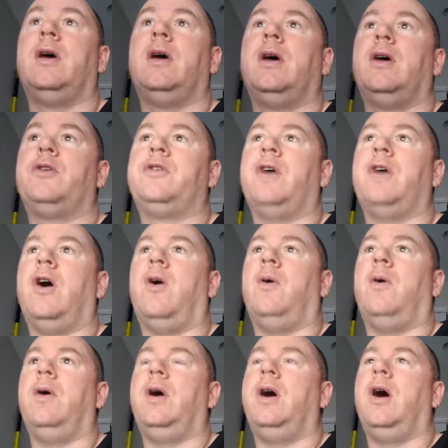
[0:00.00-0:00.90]
So,
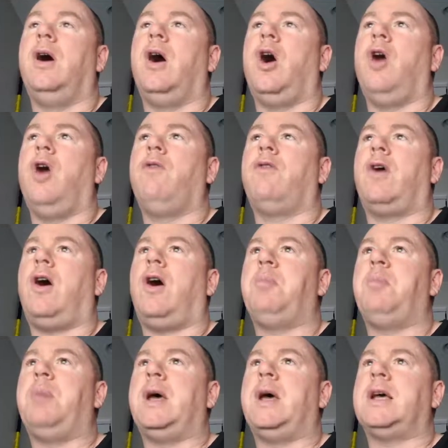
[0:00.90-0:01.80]
overall,
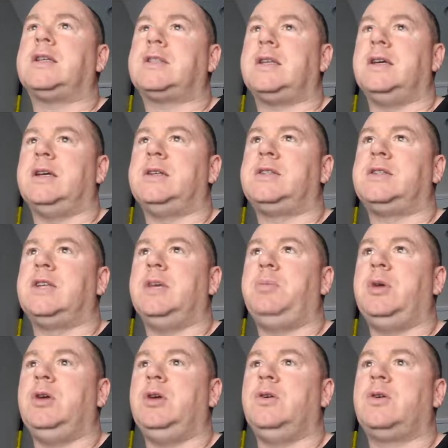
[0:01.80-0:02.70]
best
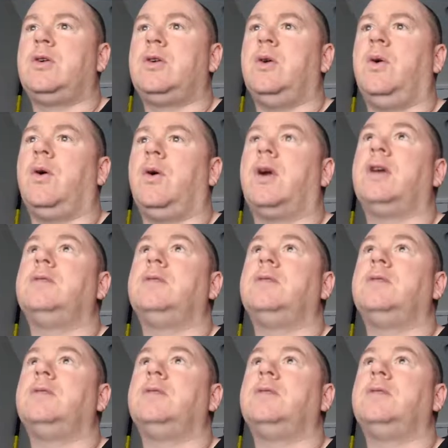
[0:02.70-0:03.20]
CPU cooler.